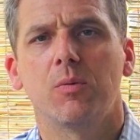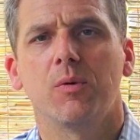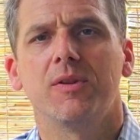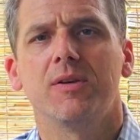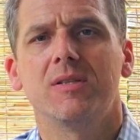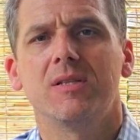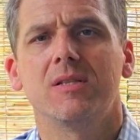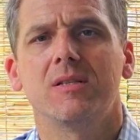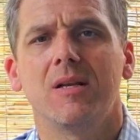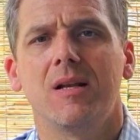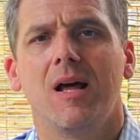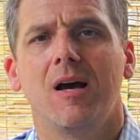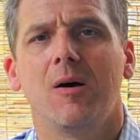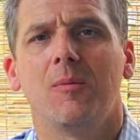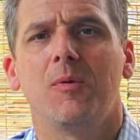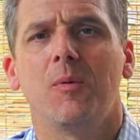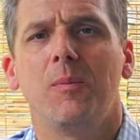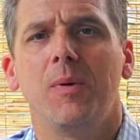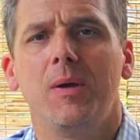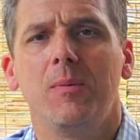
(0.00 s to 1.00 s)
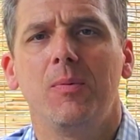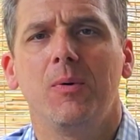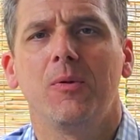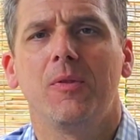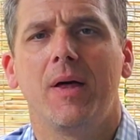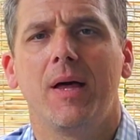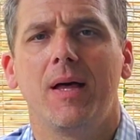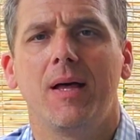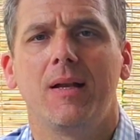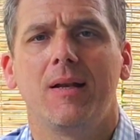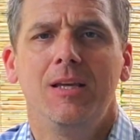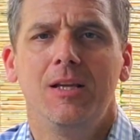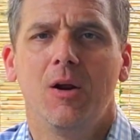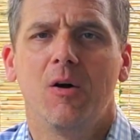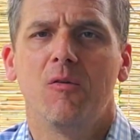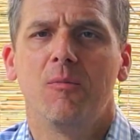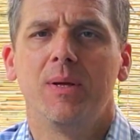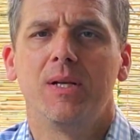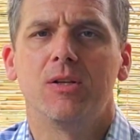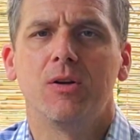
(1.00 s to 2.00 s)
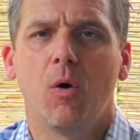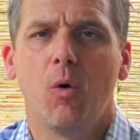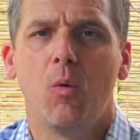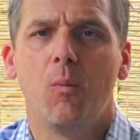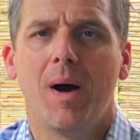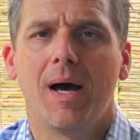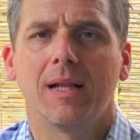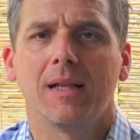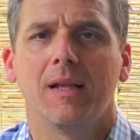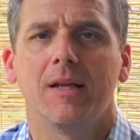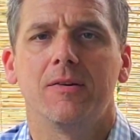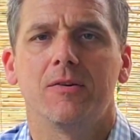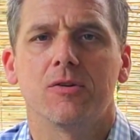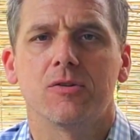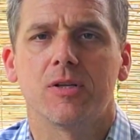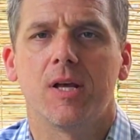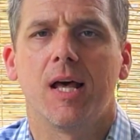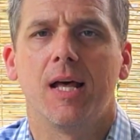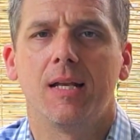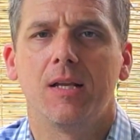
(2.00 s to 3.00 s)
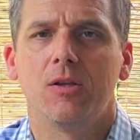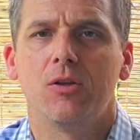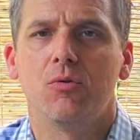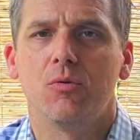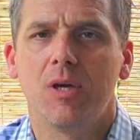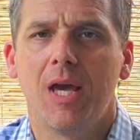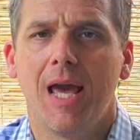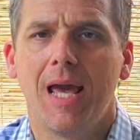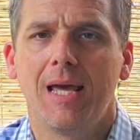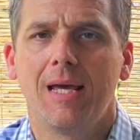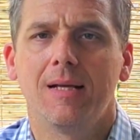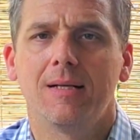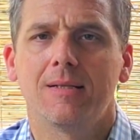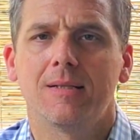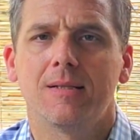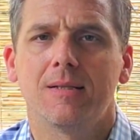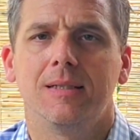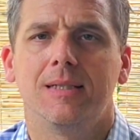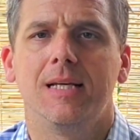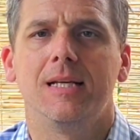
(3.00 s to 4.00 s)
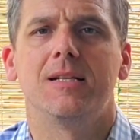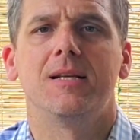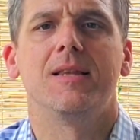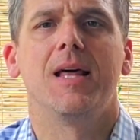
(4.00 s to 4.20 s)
Well, this is gonna help the people that, have been told by lenders that you can't get to